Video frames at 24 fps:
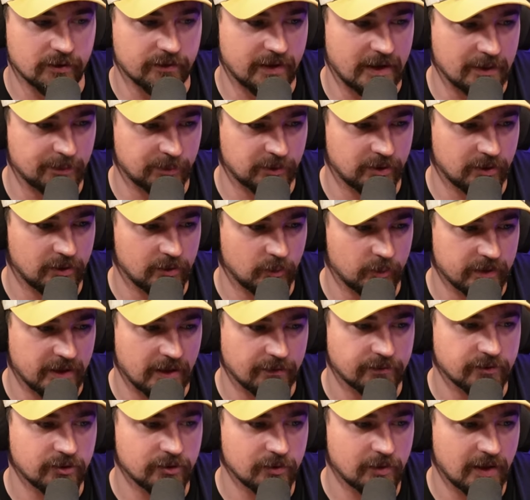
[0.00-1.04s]
of April, we have
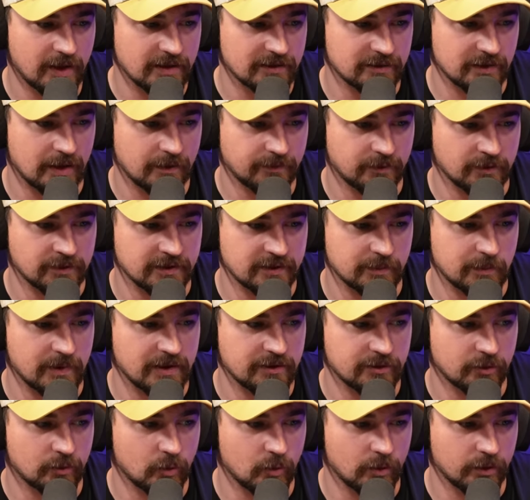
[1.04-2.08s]
two days left on this
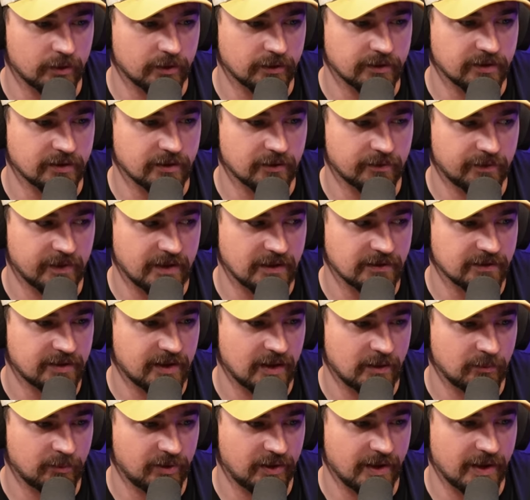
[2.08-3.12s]
major order mm -hmm. to mm-hmm. defend
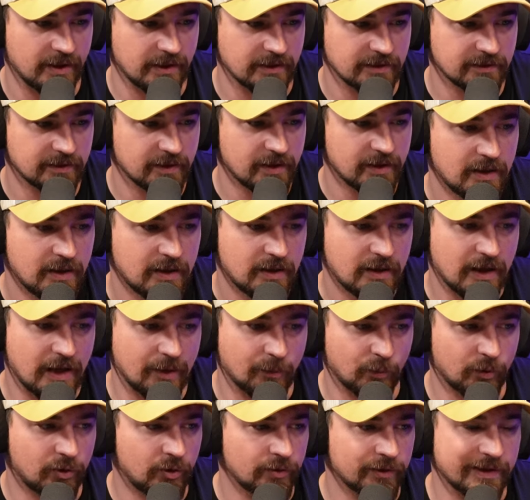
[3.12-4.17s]
10 planets and
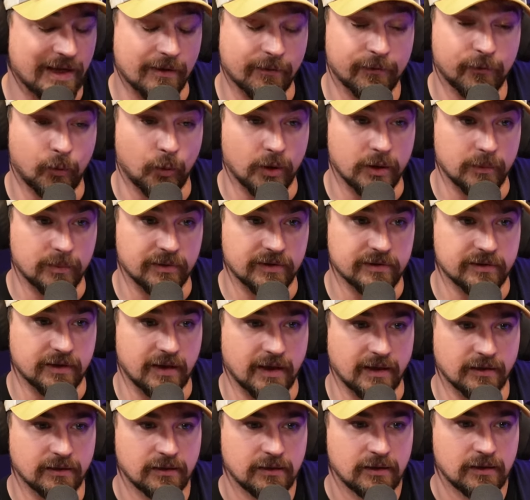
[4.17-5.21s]
we're only at
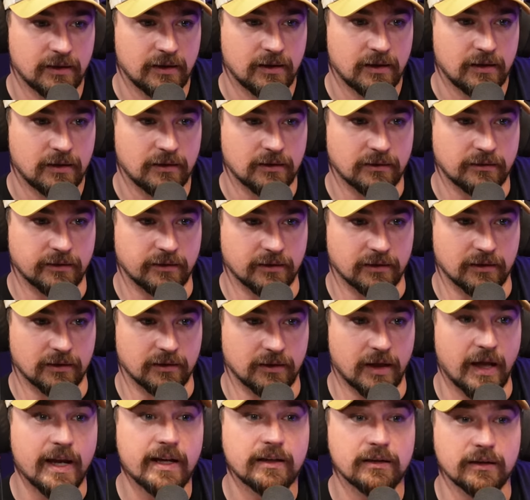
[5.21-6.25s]
40%. the
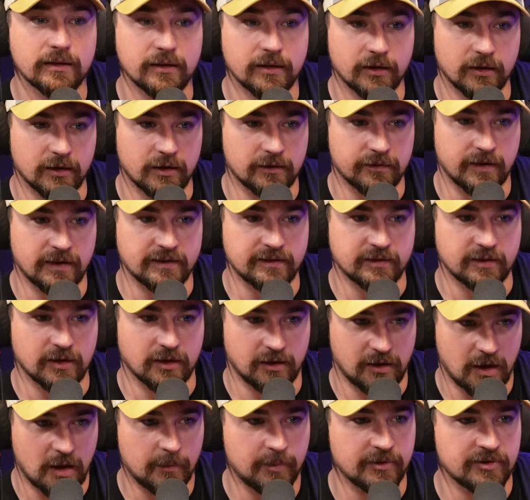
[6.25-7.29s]
likelihood of us
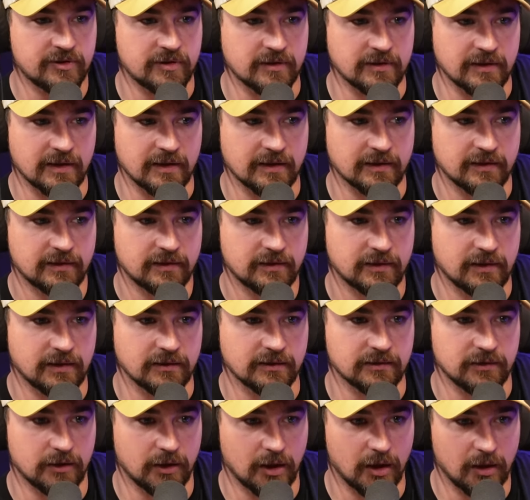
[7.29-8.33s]
accomplishing this
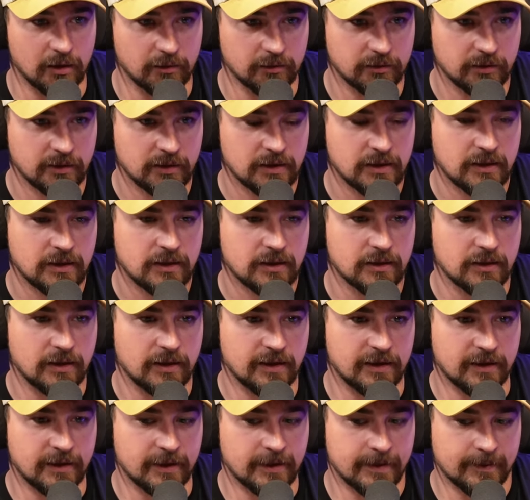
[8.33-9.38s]
is low. Yeah.
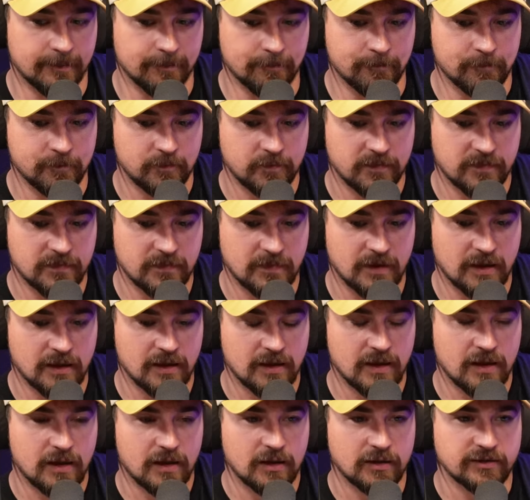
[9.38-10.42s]
Um, It'll be
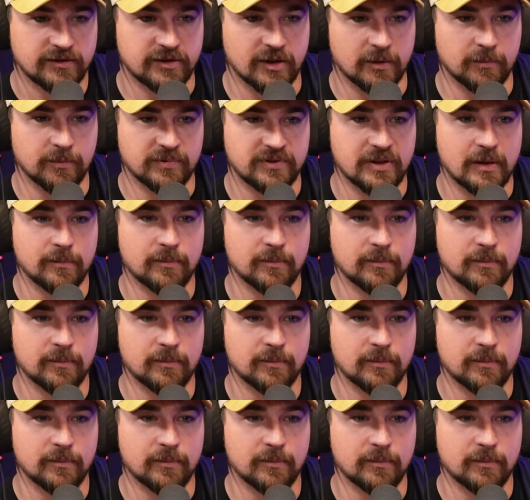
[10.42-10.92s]
interesting to see some, what some,